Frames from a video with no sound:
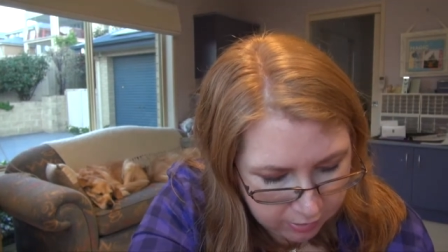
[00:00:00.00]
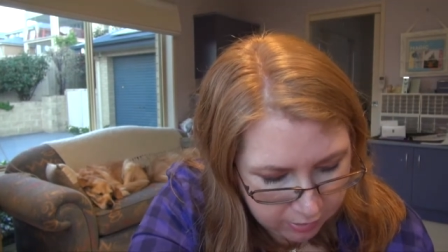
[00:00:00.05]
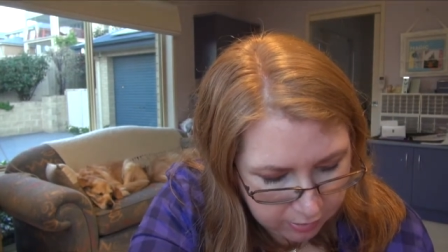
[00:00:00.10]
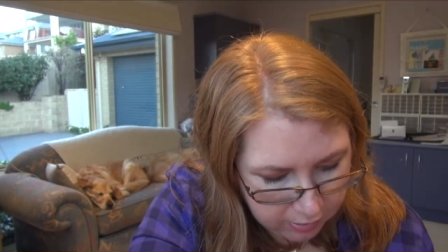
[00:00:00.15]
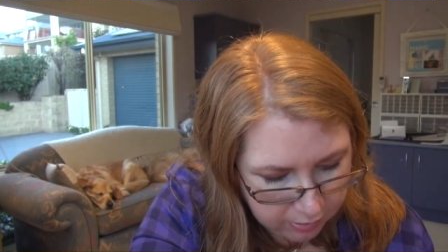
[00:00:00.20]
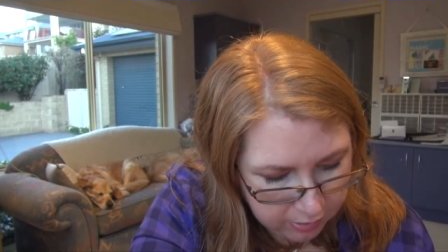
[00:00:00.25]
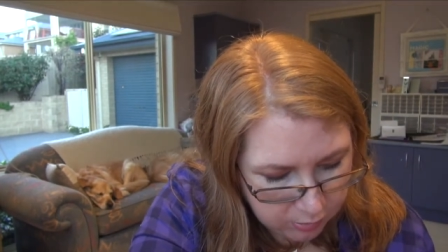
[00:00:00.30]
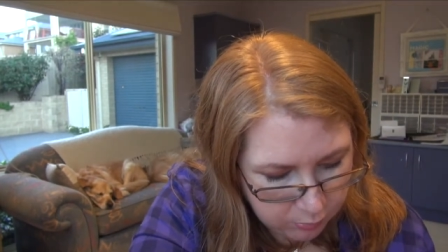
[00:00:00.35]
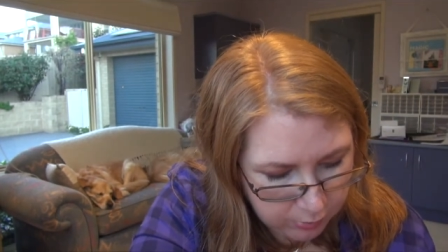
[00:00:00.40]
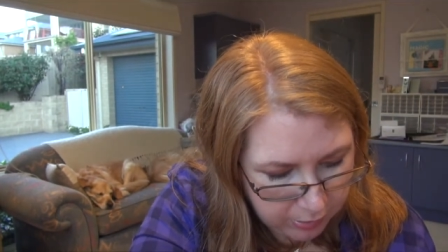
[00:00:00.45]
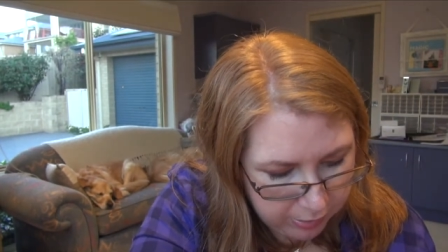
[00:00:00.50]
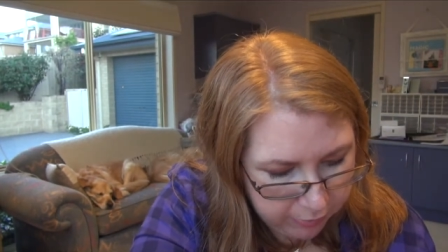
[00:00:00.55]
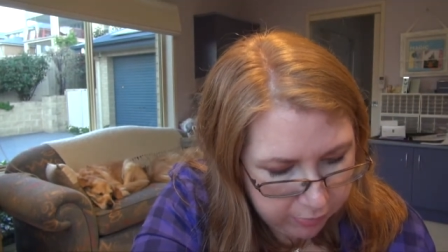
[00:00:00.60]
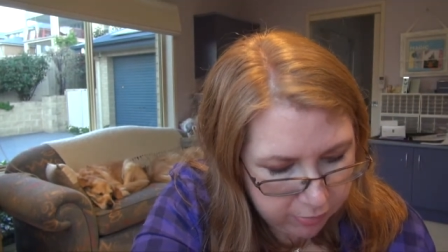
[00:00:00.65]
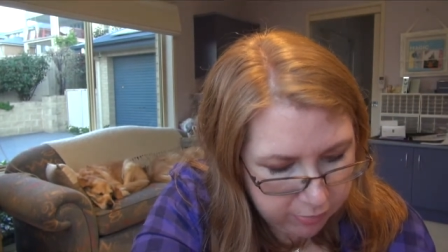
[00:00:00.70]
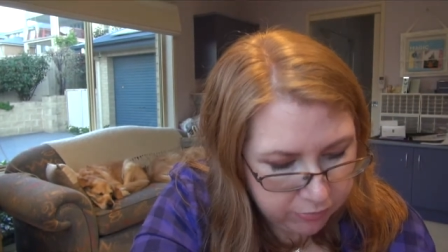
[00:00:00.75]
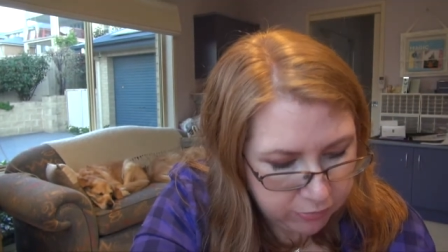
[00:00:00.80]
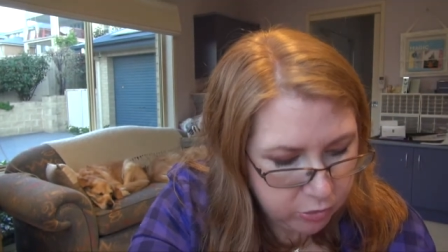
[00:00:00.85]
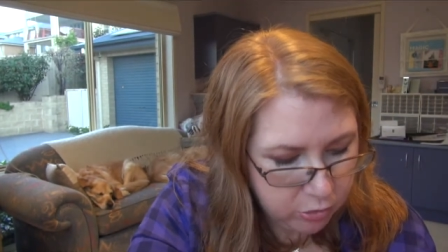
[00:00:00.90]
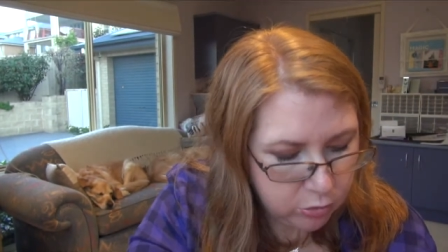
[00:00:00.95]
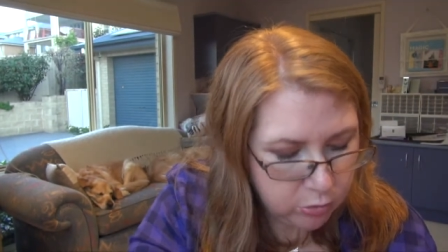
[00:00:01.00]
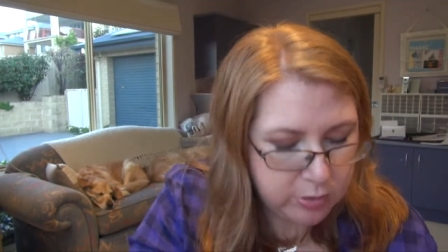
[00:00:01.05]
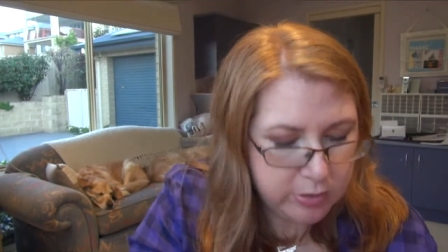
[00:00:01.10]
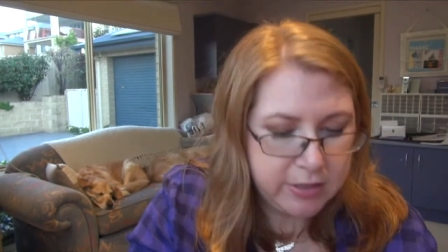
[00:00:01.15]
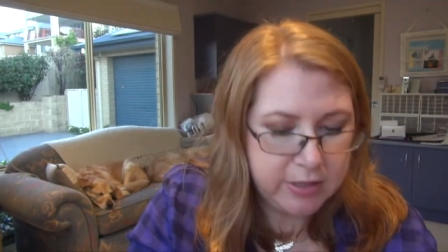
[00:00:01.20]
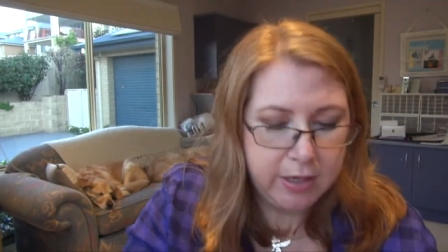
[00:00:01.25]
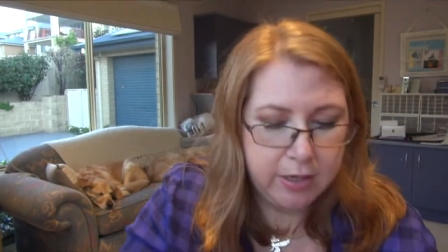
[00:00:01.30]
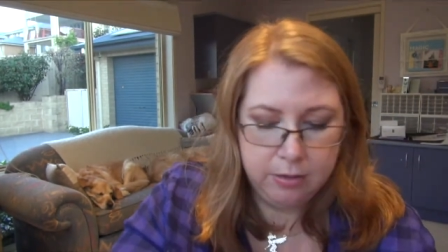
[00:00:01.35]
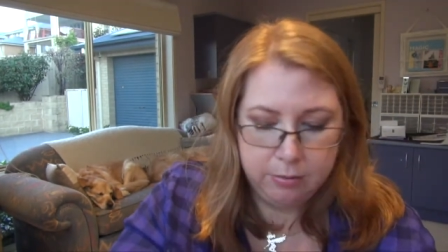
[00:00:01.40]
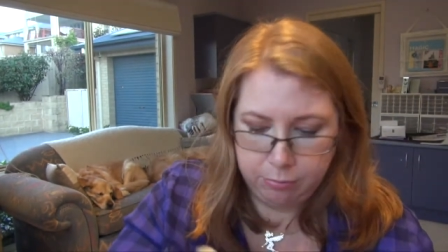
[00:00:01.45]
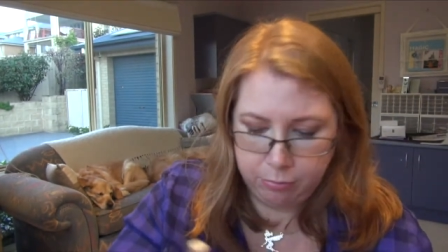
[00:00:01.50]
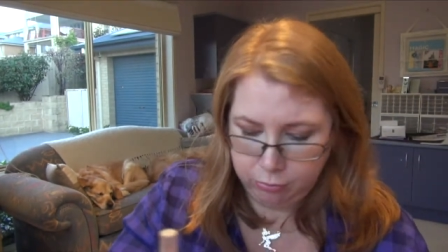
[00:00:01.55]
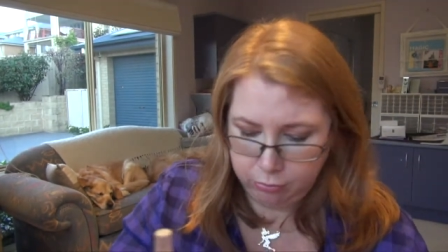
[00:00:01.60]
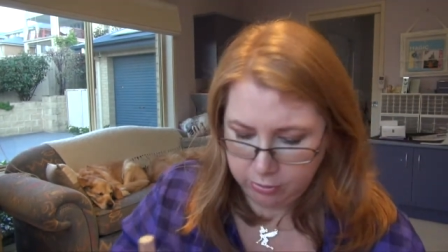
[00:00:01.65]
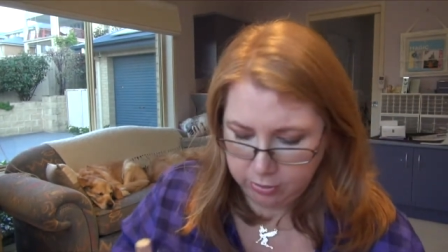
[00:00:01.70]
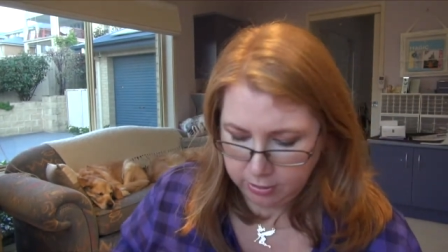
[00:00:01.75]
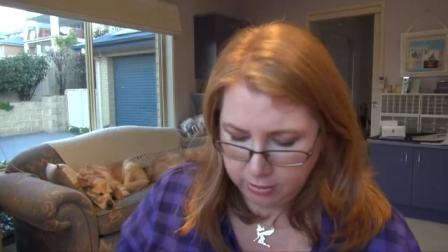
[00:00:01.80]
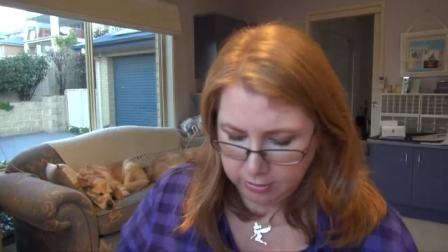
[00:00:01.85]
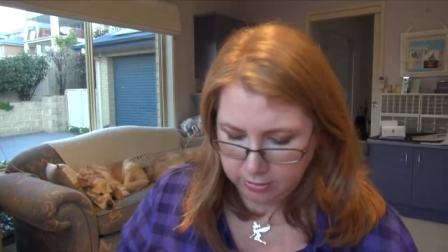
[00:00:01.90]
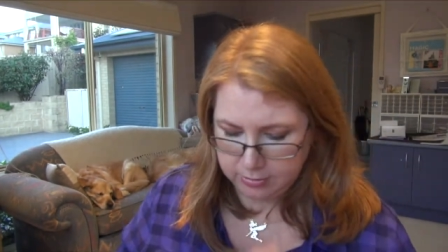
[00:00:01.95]
And we have a few dud
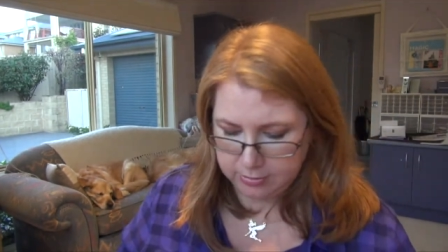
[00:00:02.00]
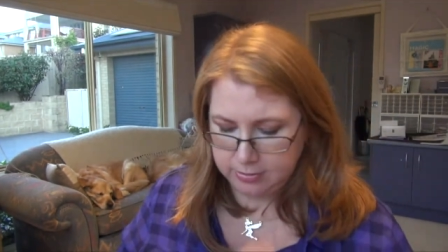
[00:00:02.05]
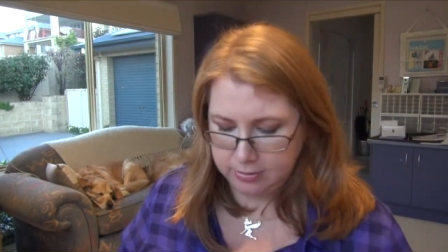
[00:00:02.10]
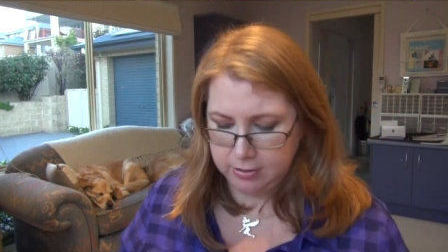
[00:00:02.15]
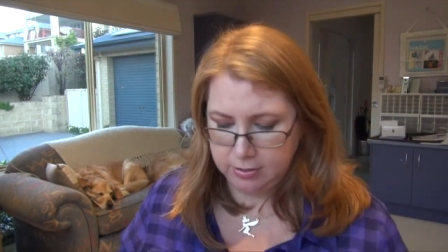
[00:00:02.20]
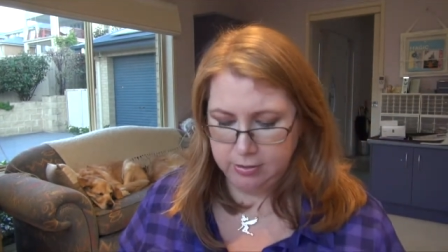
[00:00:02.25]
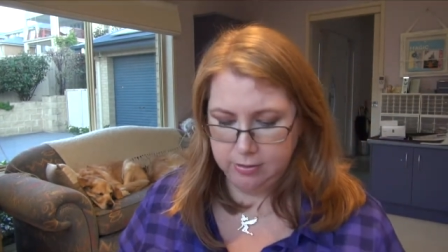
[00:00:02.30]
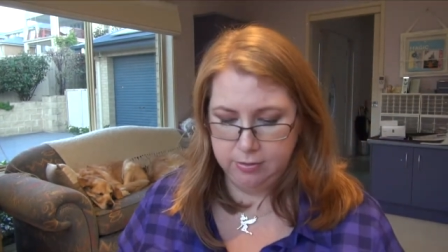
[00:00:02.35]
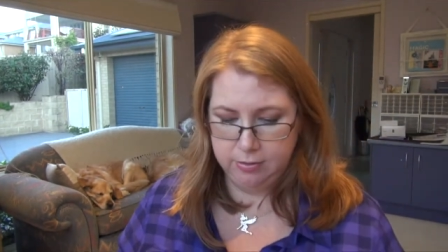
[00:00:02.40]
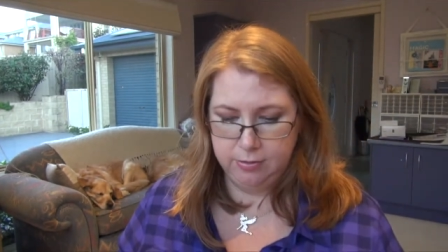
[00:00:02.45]
products.